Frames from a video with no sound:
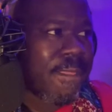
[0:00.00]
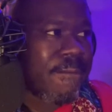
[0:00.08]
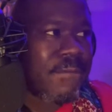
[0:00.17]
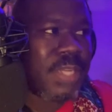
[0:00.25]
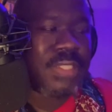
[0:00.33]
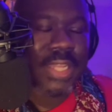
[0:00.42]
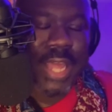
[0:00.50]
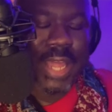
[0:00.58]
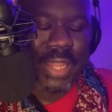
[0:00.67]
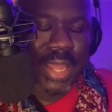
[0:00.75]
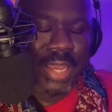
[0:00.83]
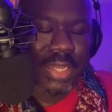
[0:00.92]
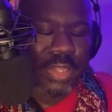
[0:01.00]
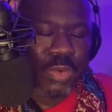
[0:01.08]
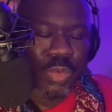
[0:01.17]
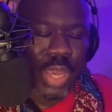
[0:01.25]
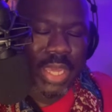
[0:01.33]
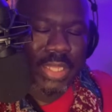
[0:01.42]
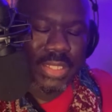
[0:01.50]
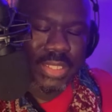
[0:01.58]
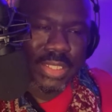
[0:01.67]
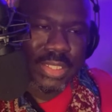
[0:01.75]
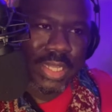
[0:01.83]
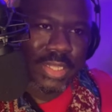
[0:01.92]
felt a lot like the way that she
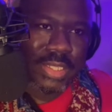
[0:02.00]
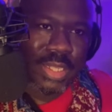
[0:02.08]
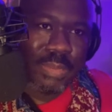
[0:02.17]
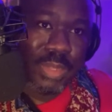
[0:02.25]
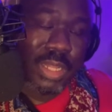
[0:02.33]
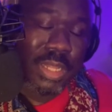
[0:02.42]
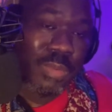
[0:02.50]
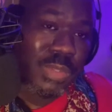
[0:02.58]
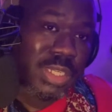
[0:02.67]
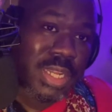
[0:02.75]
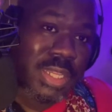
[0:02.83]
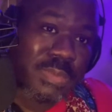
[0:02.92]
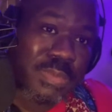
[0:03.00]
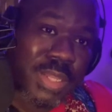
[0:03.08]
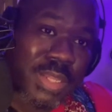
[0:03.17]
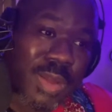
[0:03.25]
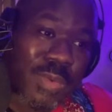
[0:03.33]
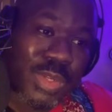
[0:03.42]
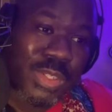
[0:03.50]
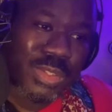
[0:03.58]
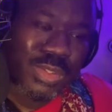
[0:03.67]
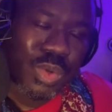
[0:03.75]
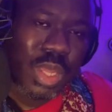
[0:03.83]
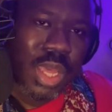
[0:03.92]
set this up and then there was another spot that i went
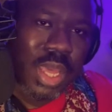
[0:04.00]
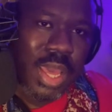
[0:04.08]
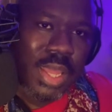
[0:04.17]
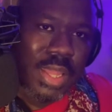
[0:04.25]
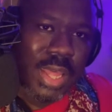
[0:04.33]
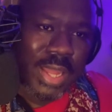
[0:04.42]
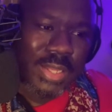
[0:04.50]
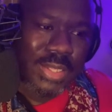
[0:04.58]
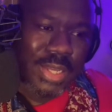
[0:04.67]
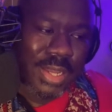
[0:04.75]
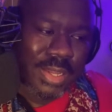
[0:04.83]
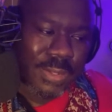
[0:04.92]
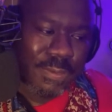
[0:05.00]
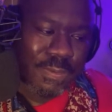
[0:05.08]
to that uh,